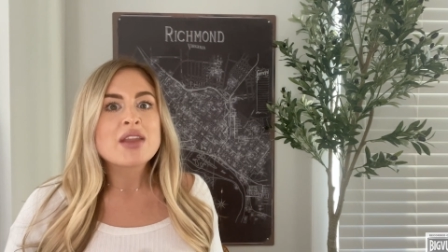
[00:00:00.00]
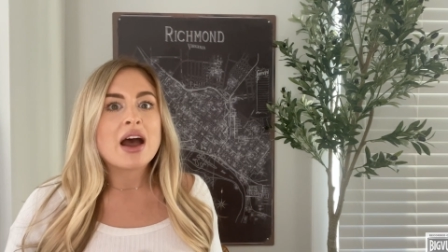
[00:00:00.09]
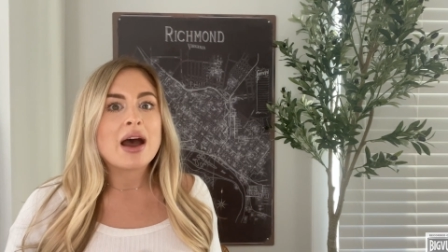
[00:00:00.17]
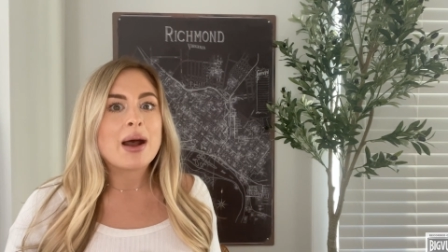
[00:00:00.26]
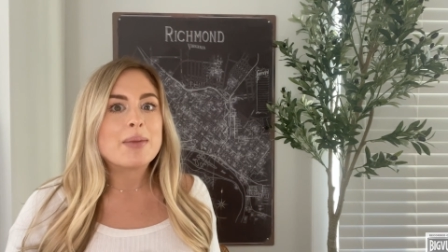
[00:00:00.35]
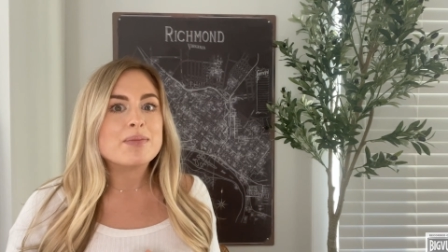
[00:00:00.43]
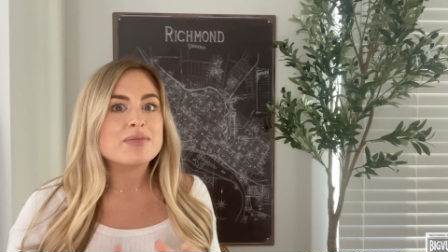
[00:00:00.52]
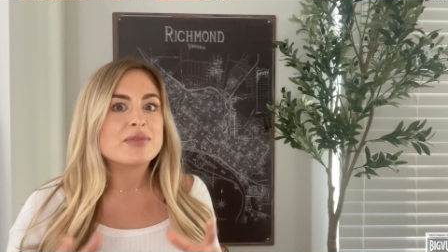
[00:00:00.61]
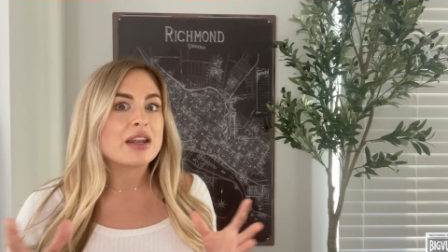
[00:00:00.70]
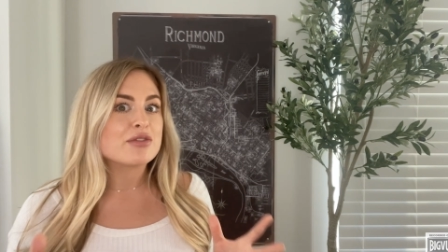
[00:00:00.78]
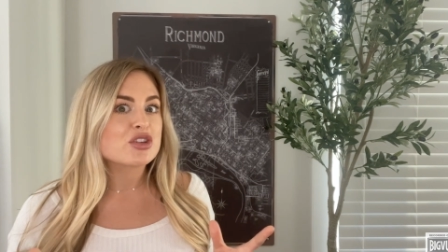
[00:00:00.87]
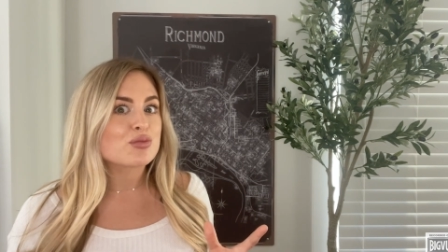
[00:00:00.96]
that
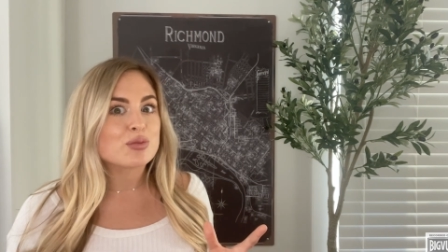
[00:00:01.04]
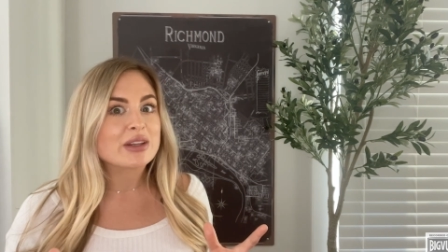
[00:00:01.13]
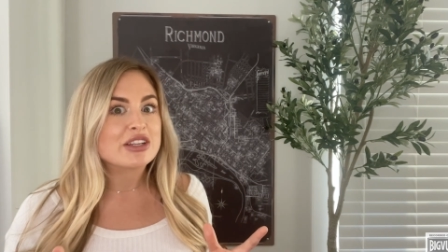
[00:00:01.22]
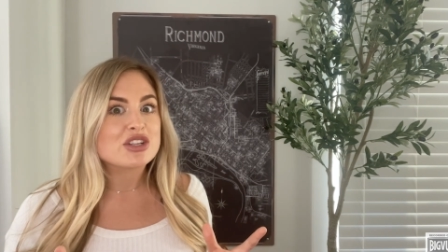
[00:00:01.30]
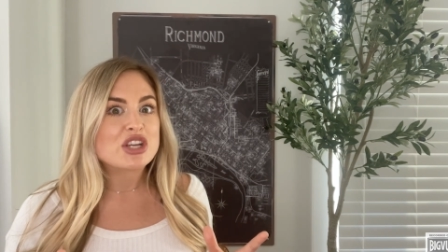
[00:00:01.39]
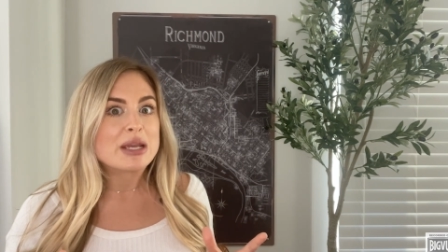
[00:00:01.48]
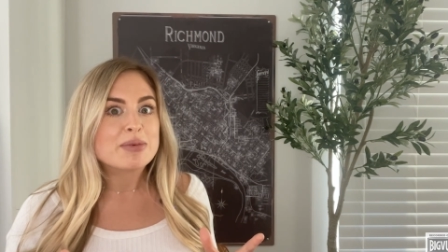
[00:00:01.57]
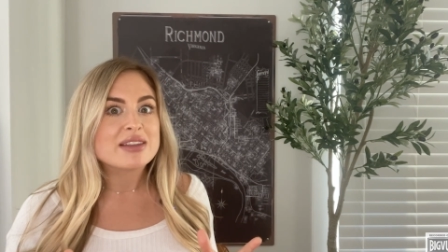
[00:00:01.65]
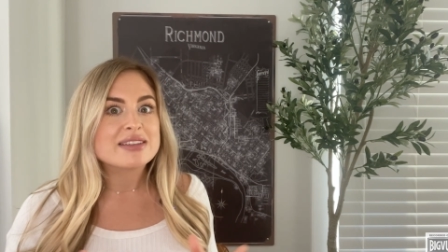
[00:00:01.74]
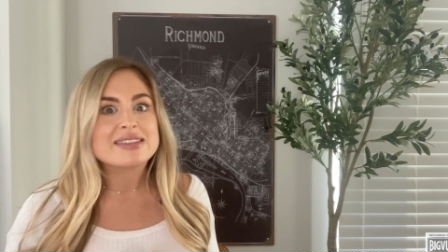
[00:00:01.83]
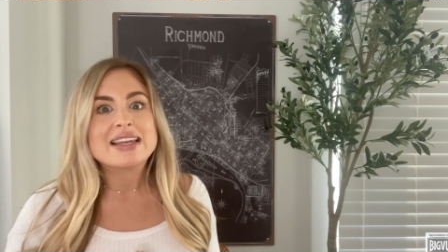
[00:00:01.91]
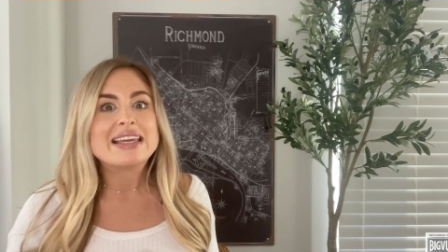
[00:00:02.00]
have really shaped the
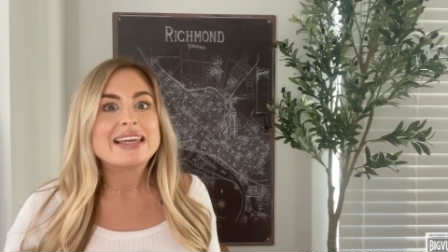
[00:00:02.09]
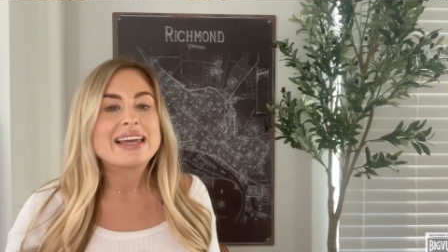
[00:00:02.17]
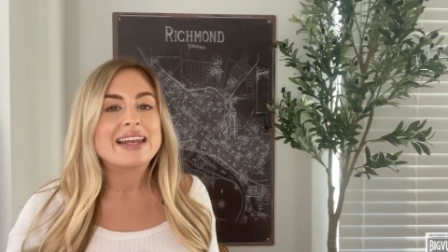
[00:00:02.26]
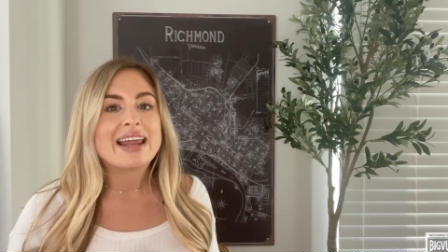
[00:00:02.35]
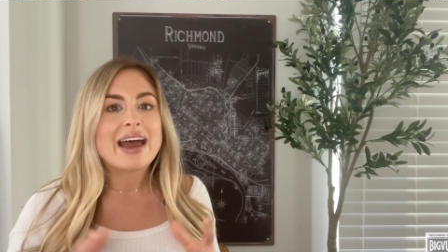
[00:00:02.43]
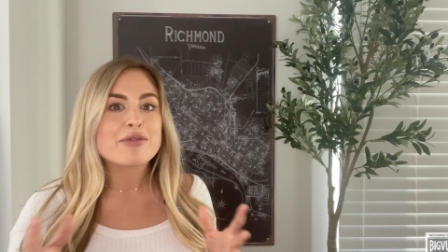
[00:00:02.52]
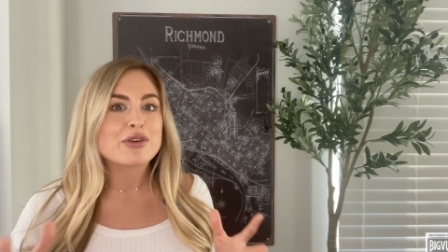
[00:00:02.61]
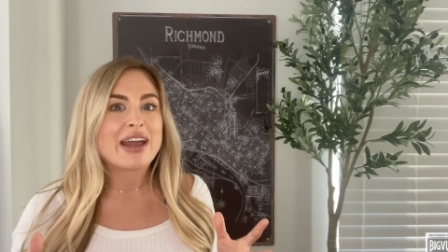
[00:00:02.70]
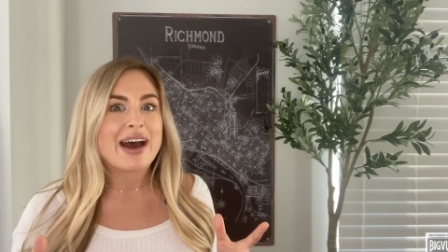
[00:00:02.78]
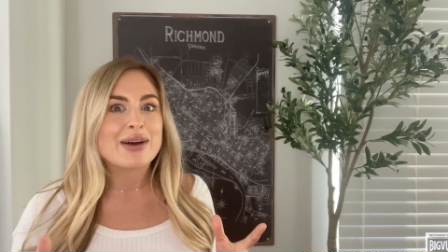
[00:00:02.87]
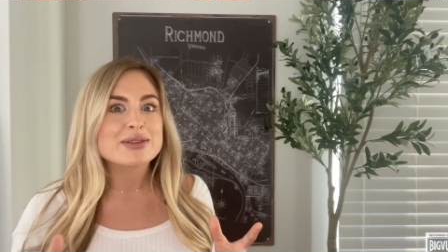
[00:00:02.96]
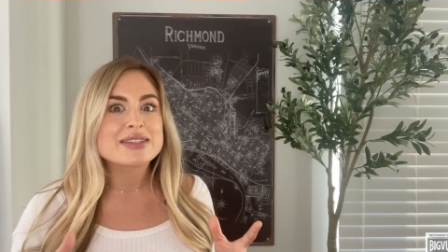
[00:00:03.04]
city, and every
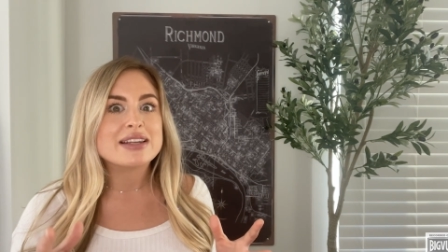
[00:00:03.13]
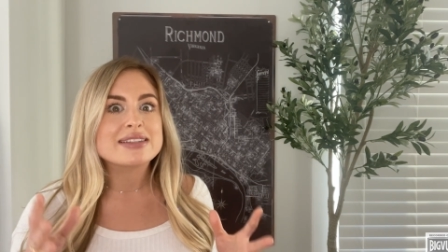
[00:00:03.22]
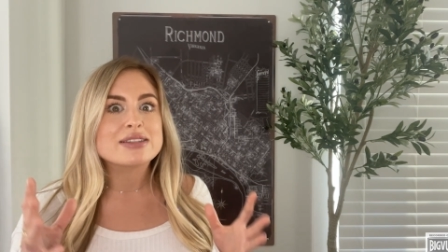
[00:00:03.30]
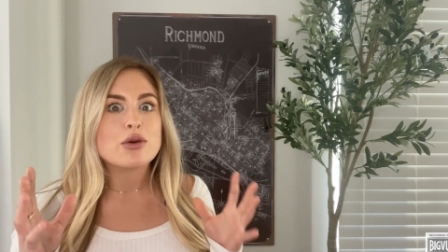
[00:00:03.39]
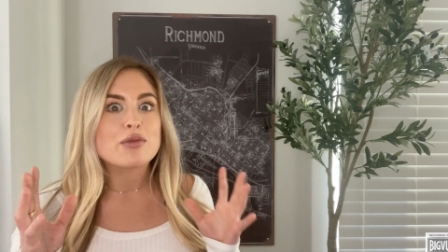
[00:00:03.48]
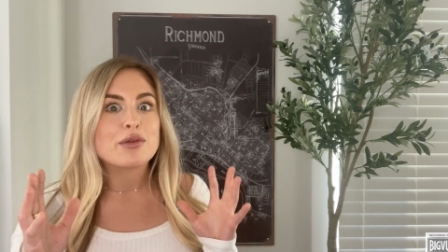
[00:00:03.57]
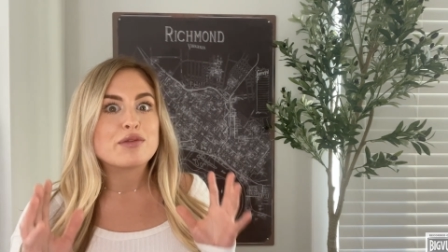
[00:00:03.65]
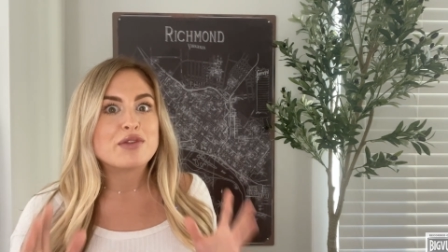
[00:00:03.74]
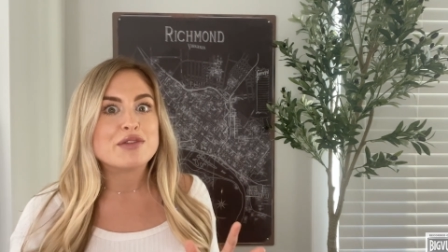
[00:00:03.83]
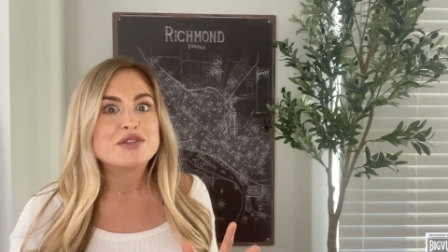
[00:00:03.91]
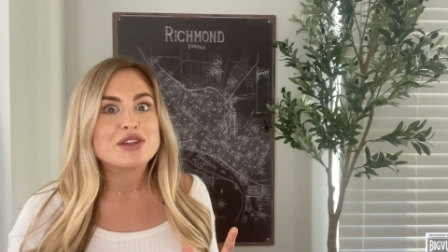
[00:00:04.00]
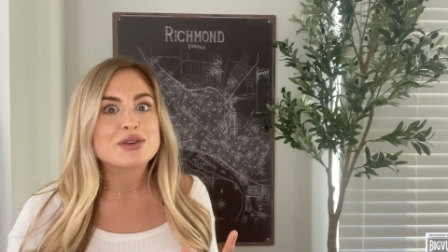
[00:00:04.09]
house that is over
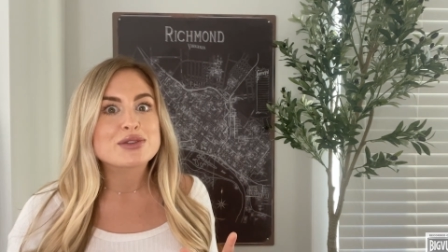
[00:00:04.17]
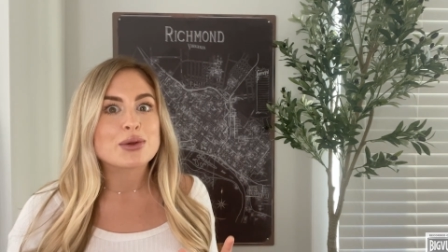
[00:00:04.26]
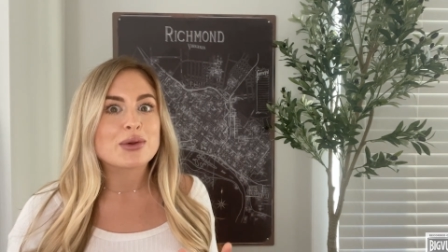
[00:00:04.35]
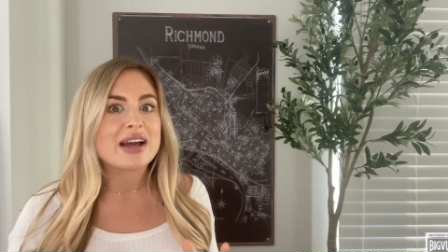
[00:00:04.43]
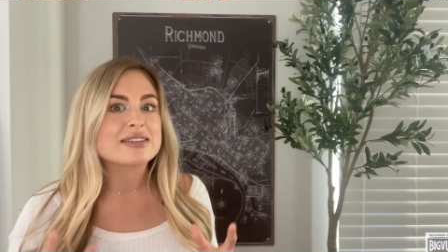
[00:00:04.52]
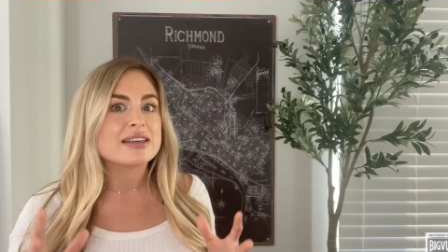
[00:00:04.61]
50 years old has a